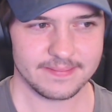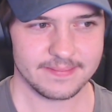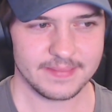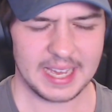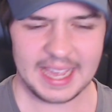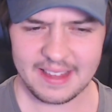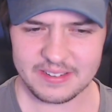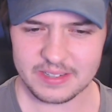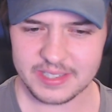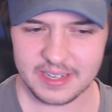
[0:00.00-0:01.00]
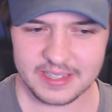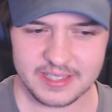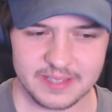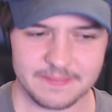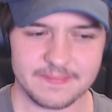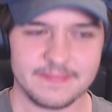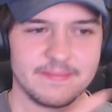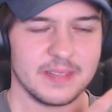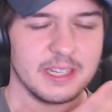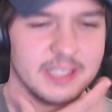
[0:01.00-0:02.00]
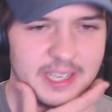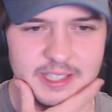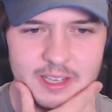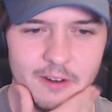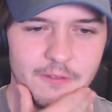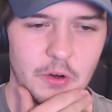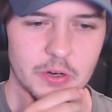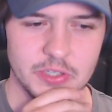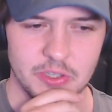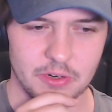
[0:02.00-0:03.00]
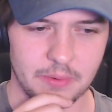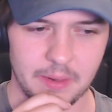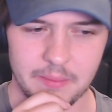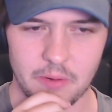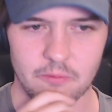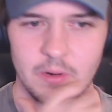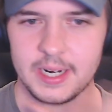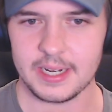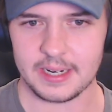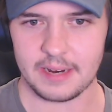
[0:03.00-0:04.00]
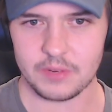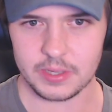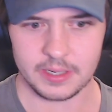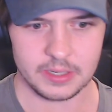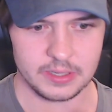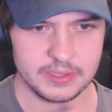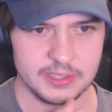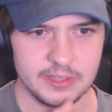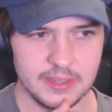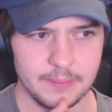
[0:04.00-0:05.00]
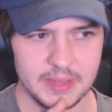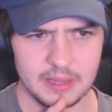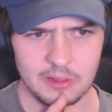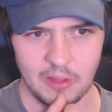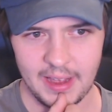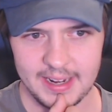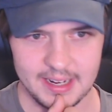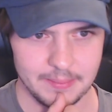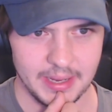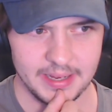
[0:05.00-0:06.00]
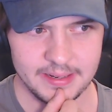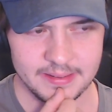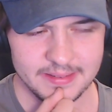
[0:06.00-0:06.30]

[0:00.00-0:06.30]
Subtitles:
Again, it's easier to focus on it when I'm not reading everything constantly. But the lighting, man.